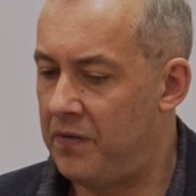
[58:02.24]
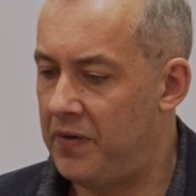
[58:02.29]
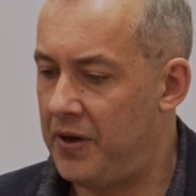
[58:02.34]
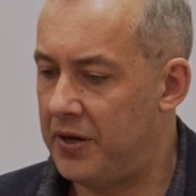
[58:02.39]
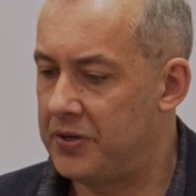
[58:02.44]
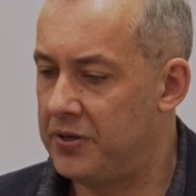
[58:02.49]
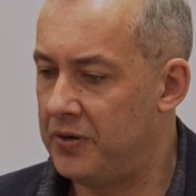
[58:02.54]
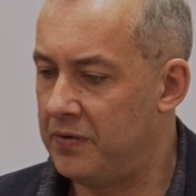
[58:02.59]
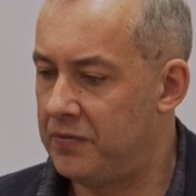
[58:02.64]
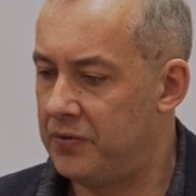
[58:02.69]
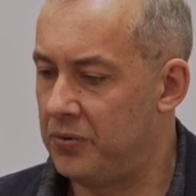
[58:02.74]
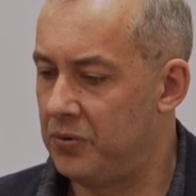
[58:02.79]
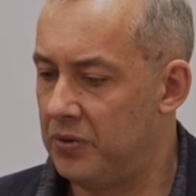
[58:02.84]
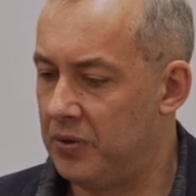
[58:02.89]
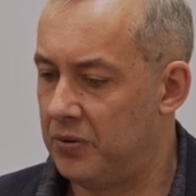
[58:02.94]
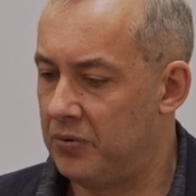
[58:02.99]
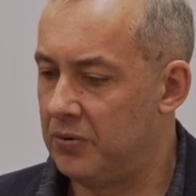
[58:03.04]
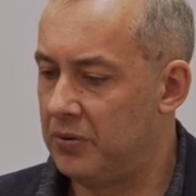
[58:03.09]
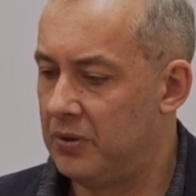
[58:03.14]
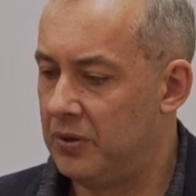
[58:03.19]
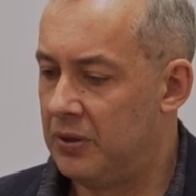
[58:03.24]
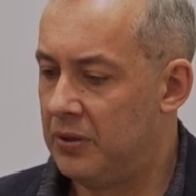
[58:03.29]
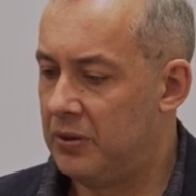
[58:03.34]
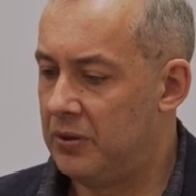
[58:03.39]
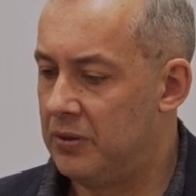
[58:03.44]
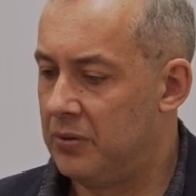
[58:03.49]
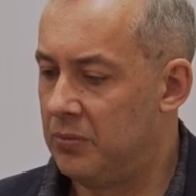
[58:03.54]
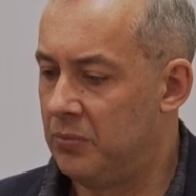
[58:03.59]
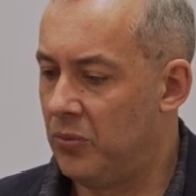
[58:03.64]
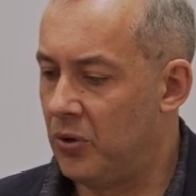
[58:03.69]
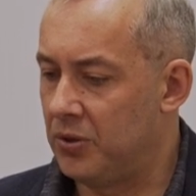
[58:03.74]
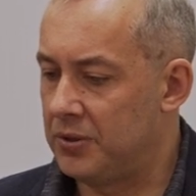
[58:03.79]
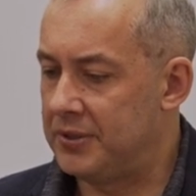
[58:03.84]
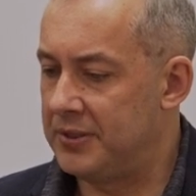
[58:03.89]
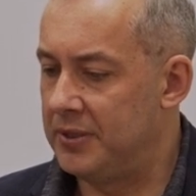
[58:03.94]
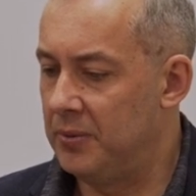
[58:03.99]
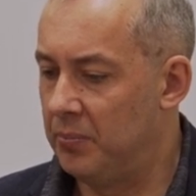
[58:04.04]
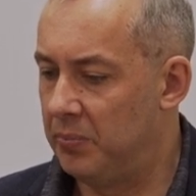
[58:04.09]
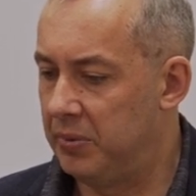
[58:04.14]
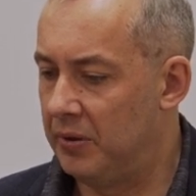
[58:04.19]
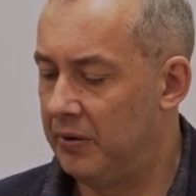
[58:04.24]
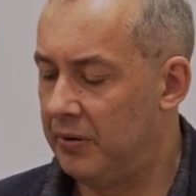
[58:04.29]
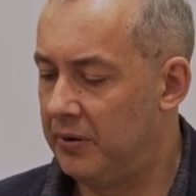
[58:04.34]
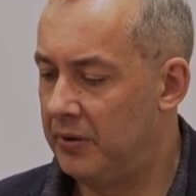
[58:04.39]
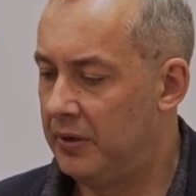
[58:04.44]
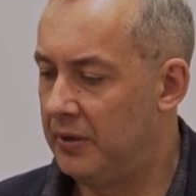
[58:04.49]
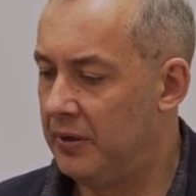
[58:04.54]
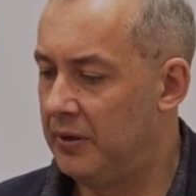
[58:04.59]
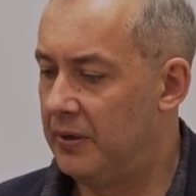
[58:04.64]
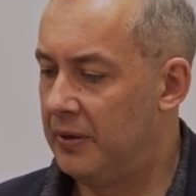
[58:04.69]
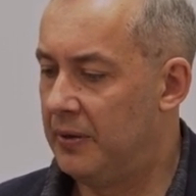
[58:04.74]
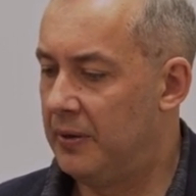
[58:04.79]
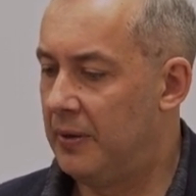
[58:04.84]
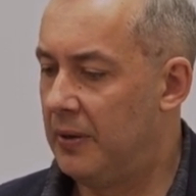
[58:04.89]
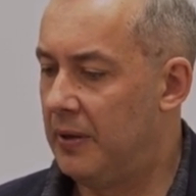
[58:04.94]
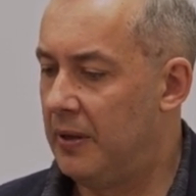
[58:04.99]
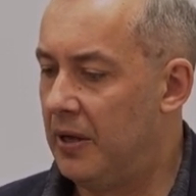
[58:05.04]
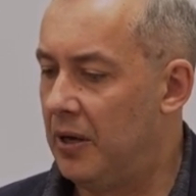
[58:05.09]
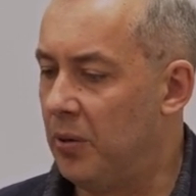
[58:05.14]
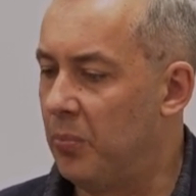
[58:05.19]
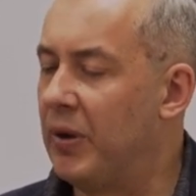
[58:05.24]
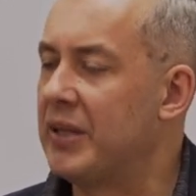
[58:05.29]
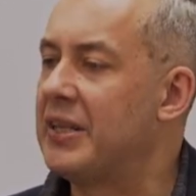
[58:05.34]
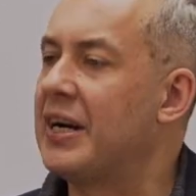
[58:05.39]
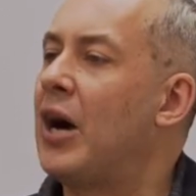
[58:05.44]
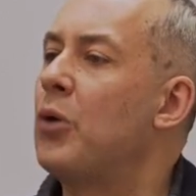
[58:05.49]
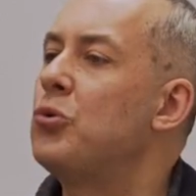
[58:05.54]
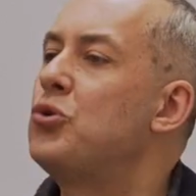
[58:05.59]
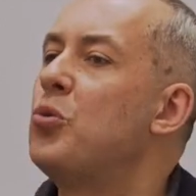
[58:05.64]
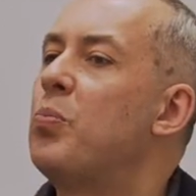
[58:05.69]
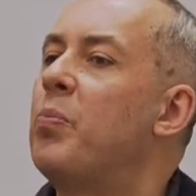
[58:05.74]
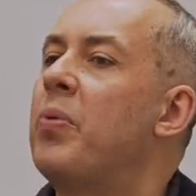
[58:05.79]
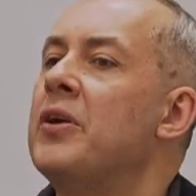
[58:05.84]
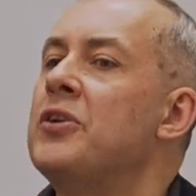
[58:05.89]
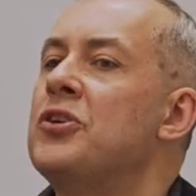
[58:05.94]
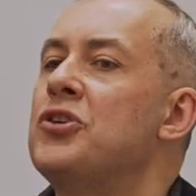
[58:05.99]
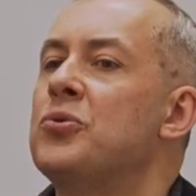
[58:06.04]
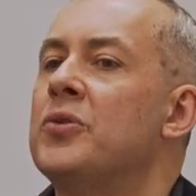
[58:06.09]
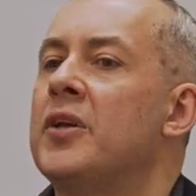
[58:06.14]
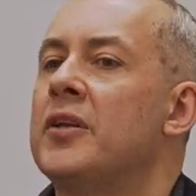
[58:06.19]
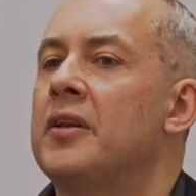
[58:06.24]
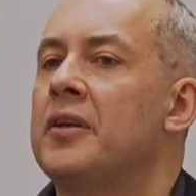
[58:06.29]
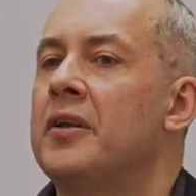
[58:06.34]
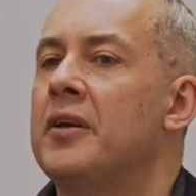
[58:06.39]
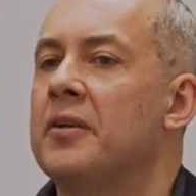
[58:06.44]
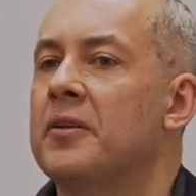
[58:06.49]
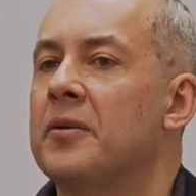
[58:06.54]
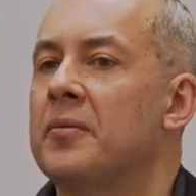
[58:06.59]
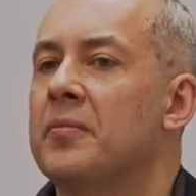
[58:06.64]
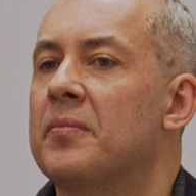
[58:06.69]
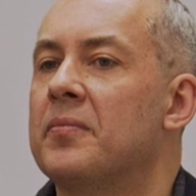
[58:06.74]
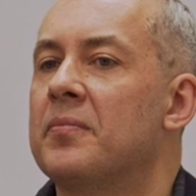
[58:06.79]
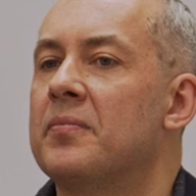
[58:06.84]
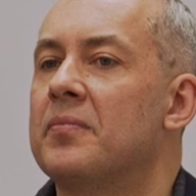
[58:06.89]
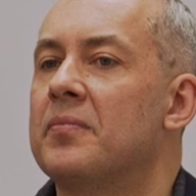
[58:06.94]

effective, you know, more simpler, but how to punish United Kingdom.